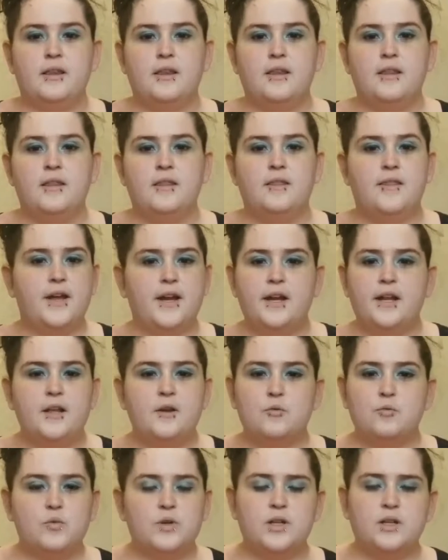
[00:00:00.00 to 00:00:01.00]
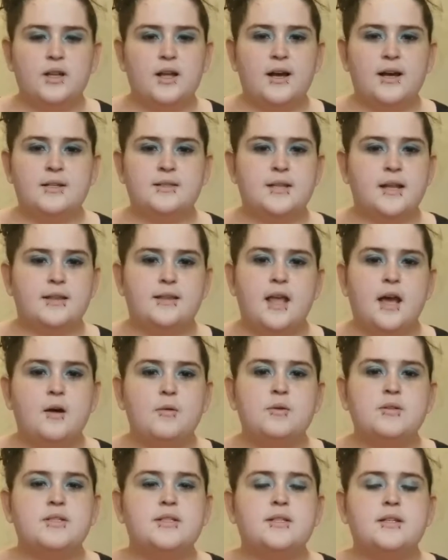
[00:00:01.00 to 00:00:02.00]
They didn't realize that that
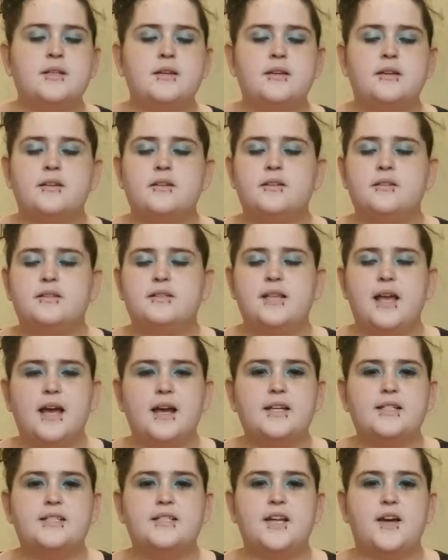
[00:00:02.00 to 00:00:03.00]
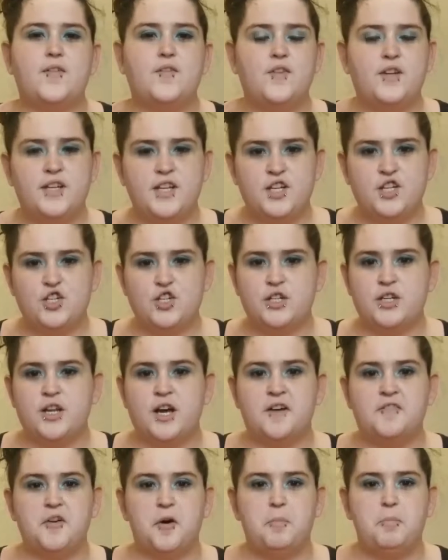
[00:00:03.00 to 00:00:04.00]
was the exact definition
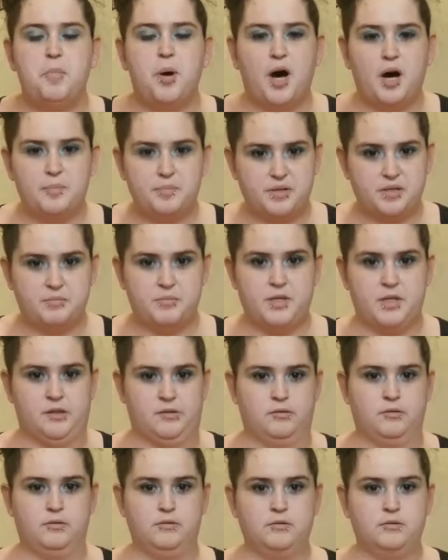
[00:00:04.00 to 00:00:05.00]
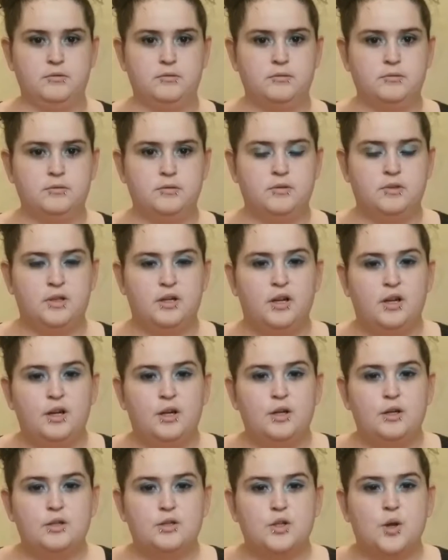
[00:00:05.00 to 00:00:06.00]
of a puppy mill.
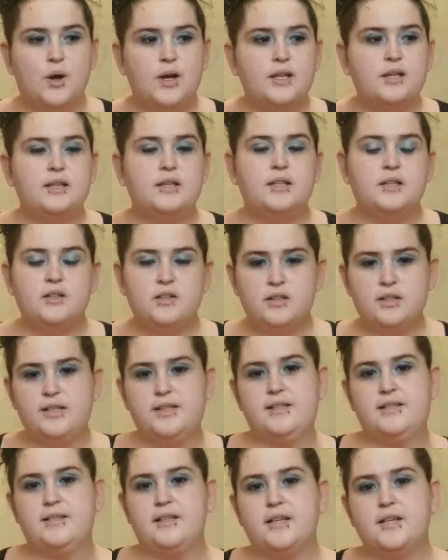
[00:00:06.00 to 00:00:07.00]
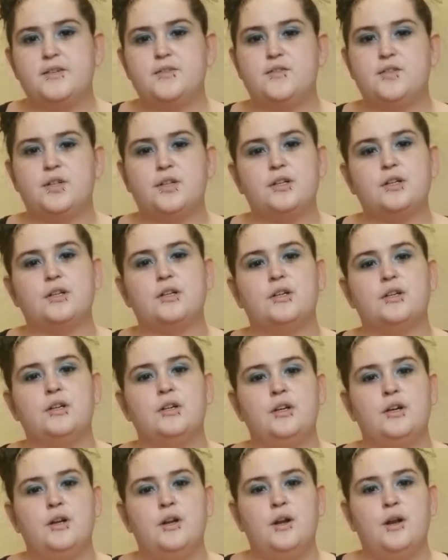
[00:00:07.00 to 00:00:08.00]
So I literally saved her
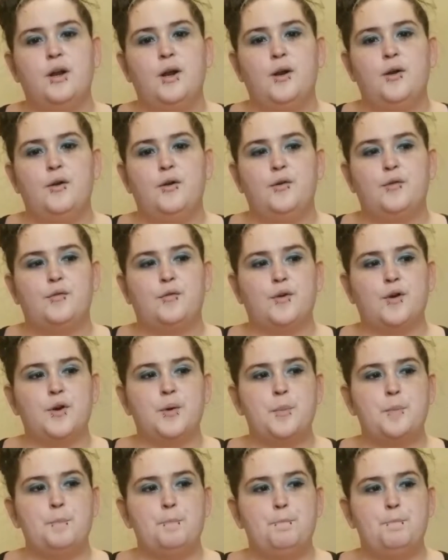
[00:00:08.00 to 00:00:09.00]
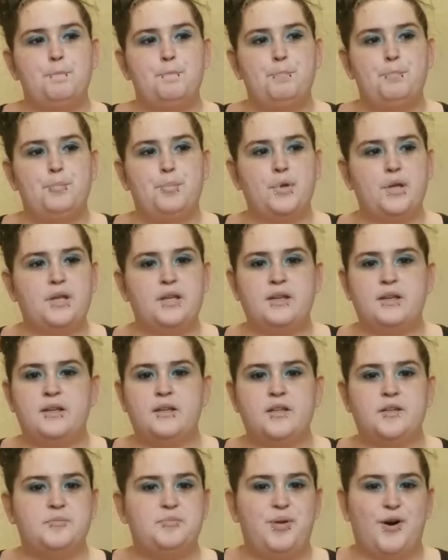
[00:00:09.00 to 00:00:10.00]
from
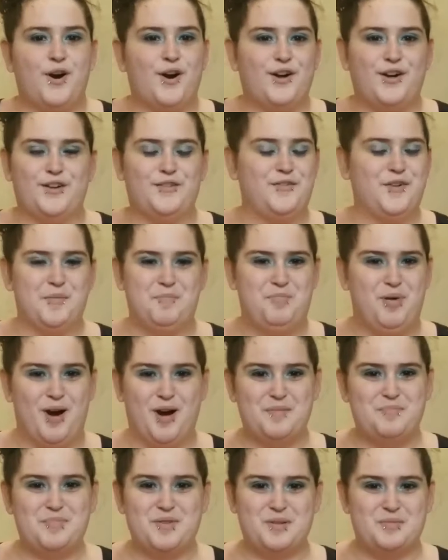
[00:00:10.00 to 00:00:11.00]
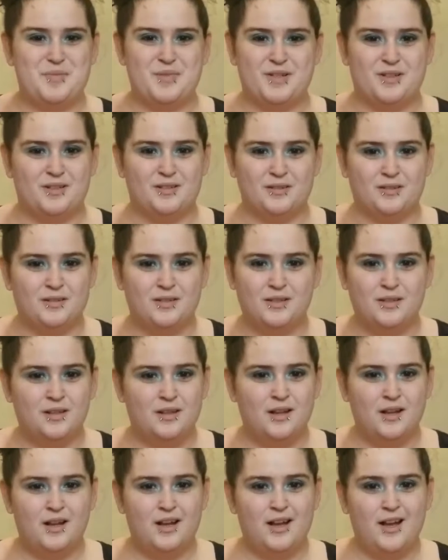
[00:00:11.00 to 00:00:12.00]
being part of a puppy mill.
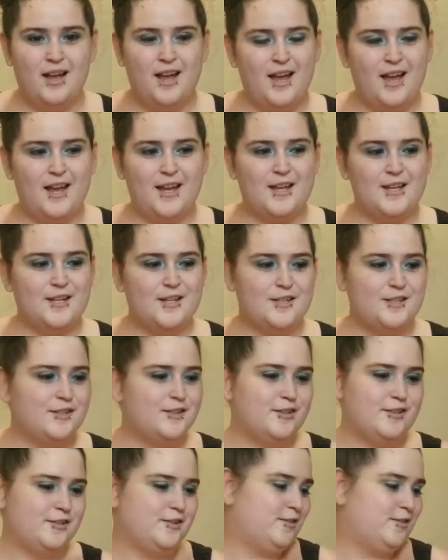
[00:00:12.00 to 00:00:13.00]
And